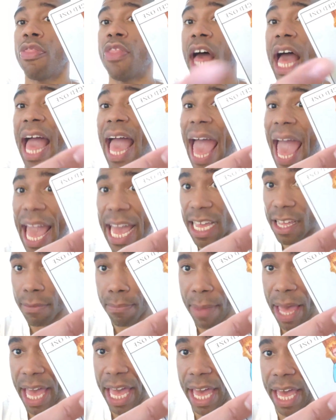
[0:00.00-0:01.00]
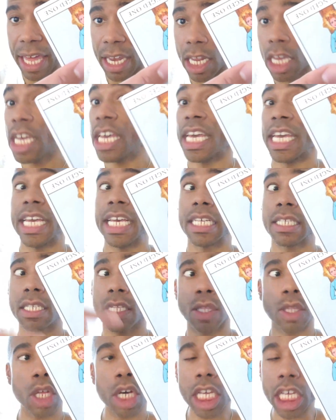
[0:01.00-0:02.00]
the hangman
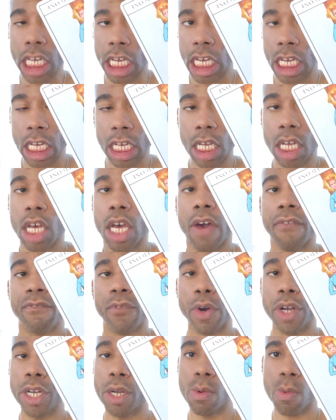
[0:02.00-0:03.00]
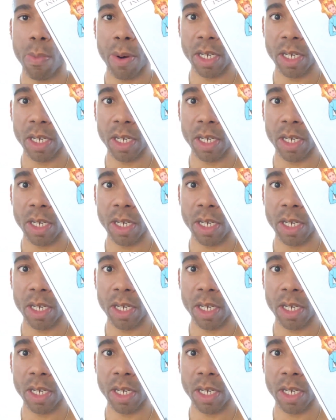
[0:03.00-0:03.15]
is looking for new